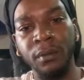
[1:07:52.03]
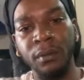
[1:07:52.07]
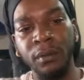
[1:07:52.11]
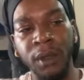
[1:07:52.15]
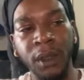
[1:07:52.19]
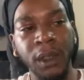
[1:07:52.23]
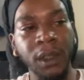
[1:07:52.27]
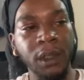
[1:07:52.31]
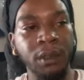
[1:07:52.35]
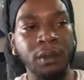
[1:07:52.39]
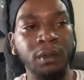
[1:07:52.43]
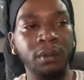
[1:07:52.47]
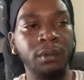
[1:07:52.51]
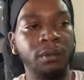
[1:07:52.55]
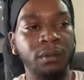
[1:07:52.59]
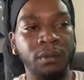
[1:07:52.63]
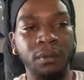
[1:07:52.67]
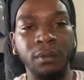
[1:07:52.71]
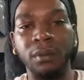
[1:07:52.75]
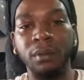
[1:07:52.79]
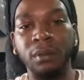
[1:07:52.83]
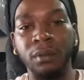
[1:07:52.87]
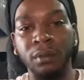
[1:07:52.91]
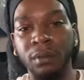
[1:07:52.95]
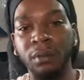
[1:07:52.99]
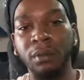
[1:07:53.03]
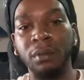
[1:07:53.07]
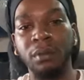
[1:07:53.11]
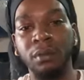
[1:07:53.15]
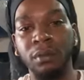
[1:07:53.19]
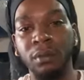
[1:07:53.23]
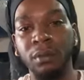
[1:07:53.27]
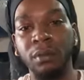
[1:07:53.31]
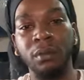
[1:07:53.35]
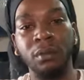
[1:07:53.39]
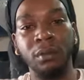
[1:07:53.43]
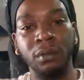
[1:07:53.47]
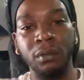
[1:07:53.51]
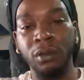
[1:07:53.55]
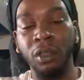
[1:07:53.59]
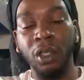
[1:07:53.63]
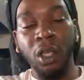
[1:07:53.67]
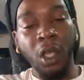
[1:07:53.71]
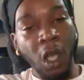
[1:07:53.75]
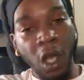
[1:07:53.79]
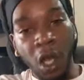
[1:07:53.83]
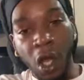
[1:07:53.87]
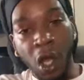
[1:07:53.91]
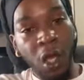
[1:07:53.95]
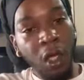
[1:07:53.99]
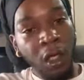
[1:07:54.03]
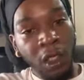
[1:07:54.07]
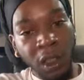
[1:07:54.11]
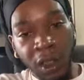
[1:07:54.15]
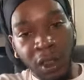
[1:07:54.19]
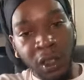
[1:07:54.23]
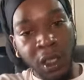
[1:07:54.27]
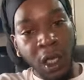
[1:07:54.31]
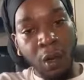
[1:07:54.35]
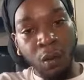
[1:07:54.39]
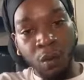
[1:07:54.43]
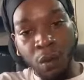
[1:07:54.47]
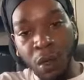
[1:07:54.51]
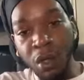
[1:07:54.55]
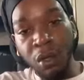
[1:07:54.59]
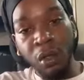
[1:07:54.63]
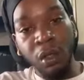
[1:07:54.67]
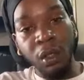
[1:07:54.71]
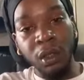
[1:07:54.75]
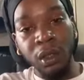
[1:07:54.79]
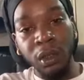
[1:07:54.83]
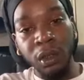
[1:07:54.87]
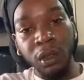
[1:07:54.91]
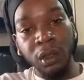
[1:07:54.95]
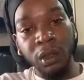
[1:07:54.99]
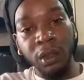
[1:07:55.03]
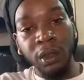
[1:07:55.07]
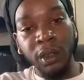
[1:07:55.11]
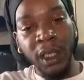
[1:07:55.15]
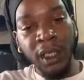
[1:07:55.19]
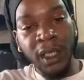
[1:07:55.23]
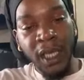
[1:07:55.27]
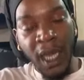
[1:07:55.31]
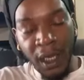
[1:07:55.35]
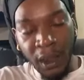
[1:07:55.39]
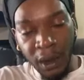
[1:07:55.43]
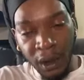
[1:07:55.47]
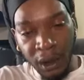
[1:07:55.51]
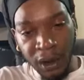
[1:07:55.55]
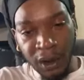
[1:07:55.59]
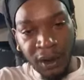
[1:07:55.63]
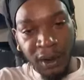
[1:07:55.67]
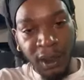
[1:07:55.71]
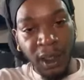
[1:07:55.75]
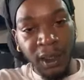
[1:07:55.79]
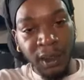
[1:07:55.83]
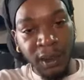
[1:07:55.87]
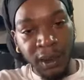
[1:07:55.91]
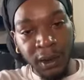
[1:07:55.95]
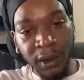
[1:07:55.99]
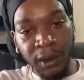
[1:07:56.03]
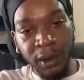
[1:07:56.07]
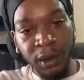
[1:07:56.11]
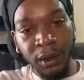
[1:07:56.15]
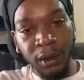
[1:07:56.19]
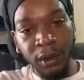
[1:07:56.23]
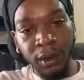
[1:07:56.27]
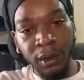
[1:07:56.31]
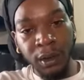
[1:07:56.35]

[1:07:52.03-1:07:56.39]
That's all these I want. They not necessities.